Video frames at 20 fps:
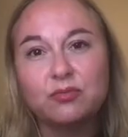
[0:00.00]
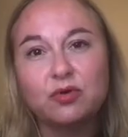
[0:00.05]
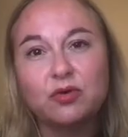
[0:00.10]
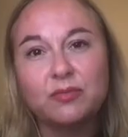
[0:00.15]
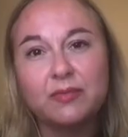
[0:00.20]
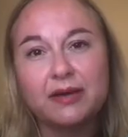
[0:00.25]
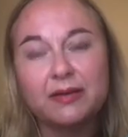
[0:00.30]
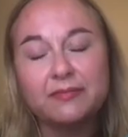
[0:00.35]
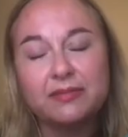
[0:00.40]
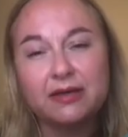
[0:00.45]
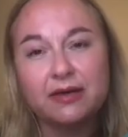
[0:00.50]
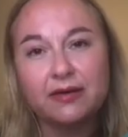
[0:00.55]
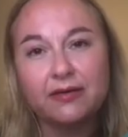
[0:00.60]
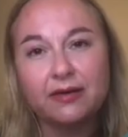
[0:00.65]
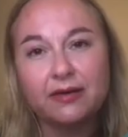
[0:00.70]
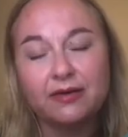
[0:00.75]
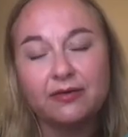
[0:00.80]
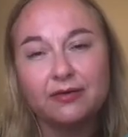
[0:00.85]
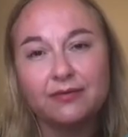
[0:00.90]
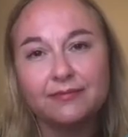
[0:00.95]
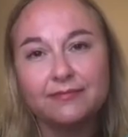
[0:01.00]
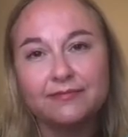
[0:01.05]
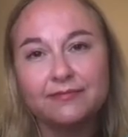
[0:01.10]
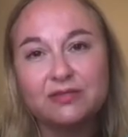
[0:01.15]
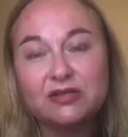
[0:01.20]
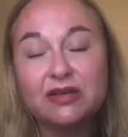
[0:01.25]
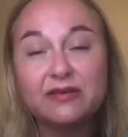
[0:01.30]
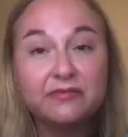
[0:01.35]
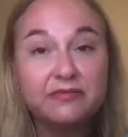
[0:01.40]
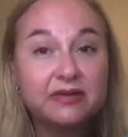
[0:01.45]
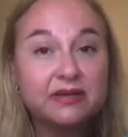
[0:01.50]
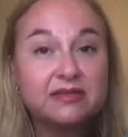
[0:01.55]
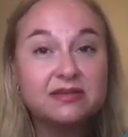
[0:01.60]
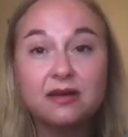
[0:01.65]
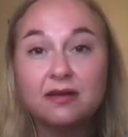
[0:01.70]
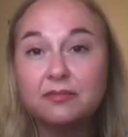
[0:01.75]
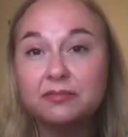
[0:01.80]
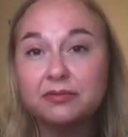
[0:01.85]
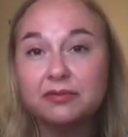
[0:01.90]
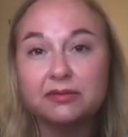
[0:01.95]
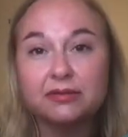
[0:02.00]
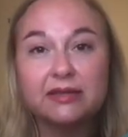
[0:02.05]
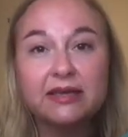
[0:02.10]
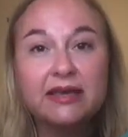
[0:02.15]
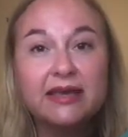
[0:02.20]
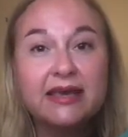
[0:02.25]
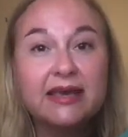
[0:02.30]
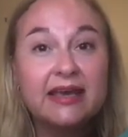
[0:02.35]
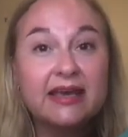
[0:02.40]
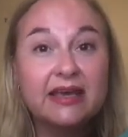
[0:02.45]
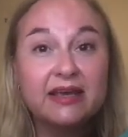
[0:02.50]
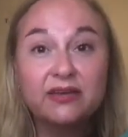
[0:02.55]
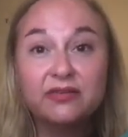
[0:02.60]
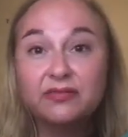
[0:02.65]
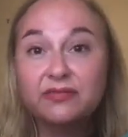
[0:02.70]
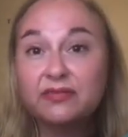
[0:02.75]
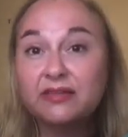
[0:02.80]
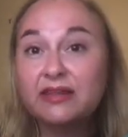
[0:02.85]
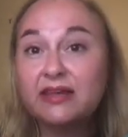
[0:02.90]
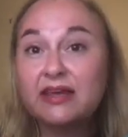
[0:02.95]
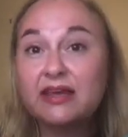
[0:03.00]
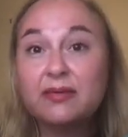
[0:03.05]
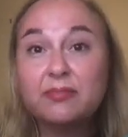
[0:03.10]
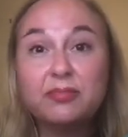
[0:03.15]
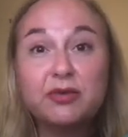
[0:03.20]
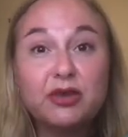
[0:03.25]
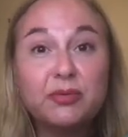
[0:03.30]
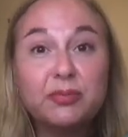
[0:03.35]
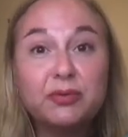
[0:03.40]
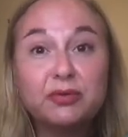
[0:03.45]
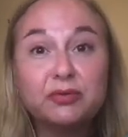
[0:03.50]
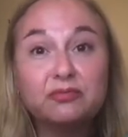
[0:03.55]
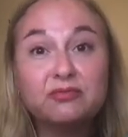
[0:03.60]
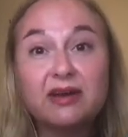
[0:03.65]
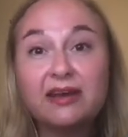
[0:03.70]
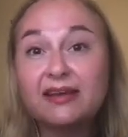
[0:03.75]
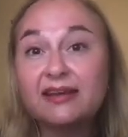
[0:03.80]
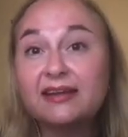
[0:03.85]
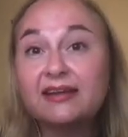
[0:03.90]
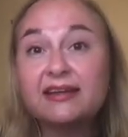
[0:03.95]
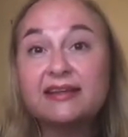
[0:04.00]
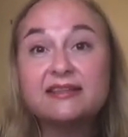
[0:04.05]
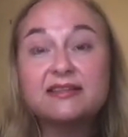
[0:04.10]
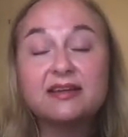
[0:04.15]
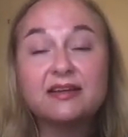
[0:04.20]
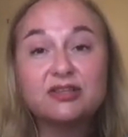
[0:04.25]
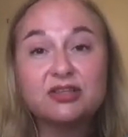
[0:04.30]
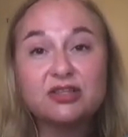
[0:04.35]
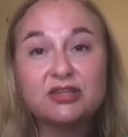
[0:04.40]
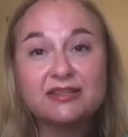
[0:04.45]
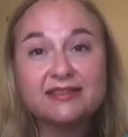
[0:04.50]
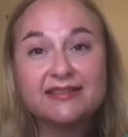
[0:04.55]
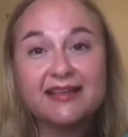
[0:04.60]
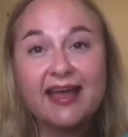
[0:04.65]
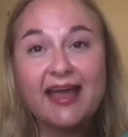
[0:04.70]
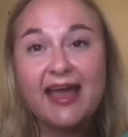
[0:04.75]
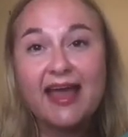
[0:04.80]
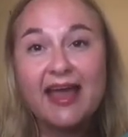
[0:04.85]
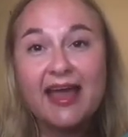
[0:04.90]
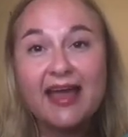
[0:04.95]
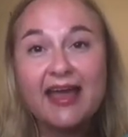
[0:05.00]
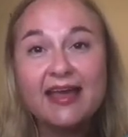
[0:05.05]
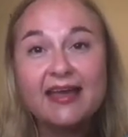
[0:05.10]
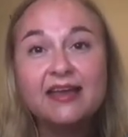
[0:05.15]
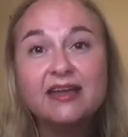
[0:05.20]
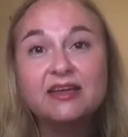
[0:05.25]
what might be going on. So for example, if the pupil regularly touches their hair